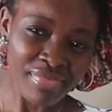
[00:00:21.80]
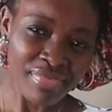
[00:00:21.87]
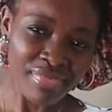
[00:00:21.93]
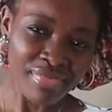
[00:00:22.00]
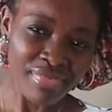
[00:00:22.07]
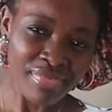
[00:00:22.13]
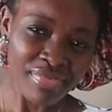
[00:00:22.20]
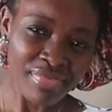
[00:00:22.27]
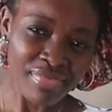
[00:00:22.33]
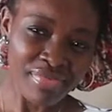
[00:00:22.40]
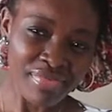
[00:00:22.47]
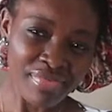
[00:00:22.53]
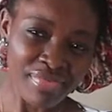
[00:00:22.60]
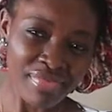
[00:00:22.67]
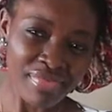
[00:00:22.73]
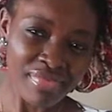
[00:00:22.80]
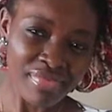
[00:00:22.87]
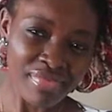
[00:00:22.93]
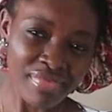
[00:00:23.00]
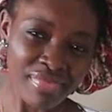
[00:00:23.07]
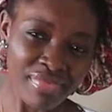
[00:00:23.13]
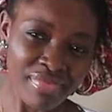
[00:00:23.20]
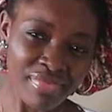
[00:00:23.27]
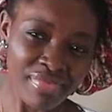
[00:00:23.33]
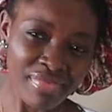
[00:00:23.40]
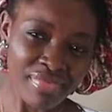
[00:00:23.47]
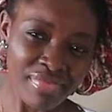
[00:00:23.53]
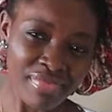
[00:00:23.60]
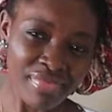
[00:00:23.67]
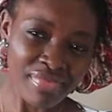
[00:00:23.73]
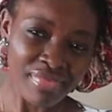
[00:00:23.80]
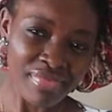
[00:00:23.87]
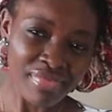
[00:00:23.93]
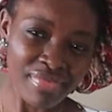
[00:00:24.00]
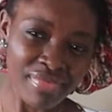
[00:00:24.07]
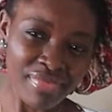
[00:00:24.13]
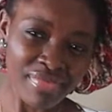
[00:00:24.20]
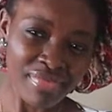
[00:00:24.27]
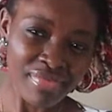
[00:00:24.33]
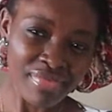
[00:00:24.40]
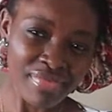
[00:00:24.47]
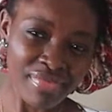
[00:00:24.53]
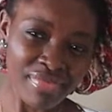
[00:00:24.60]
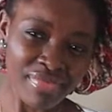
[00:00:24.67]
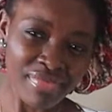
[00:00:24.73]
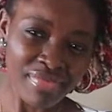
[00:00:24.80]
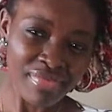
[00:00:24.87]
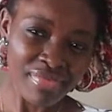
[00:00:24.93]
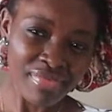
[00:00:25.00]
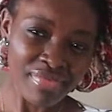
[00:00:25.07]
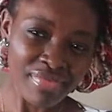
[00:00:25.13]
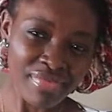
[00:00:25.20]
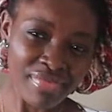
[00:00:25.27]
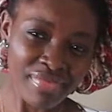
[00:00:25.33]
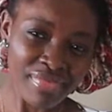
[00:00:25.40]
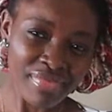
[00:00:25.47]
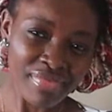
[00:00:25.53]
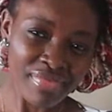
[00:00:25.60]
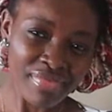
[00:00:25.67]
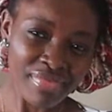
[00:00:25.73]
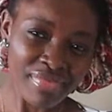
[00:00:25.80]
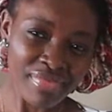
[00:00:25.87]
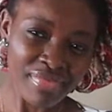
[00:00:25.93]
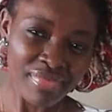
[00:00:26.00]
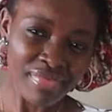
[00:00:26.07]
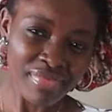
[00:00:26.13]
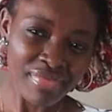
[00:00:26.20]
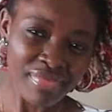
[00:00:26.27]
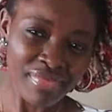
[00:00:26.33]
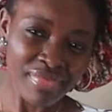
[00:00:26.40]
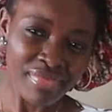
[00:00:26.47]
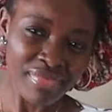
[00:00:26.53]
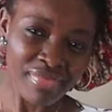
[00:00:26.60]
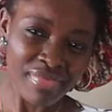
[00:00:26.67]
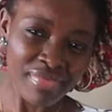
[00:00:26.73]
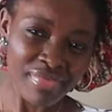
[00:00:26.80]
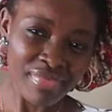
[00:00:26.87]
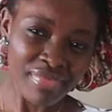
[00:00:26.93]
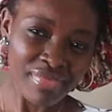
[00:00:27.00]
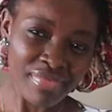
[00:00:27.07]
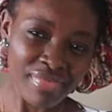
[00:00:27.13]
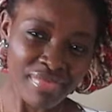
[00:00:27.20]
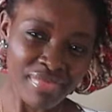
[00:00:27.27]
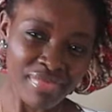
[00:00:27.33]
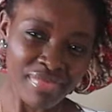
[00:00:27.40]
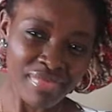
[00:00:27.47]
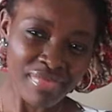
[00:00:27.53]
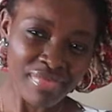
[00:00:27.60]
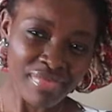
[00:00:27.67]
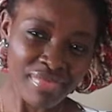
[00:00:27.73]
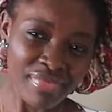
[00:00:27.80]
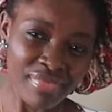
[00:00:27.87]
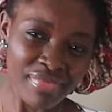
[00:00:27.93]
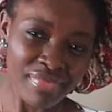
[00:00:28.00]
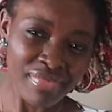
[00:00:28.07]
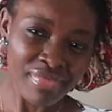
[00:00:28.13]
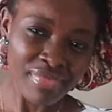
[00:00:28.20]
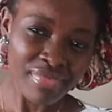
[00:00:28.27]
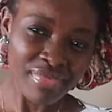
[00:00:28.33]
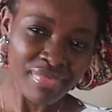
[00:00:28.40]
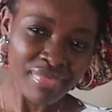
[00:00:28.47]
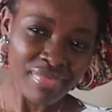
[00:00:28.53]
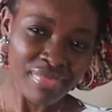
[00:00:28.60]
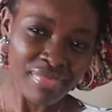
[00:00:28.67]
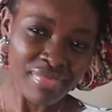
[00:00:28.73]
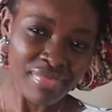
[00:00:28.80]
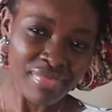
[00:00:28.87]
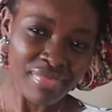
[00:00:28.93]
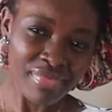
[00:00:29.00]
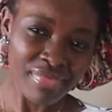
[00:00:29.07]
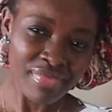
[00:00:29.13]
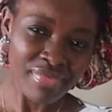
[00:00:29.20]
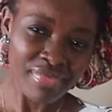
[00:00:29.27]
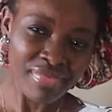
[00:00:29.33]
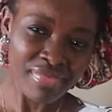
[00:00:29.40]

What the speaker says: (no one is talking)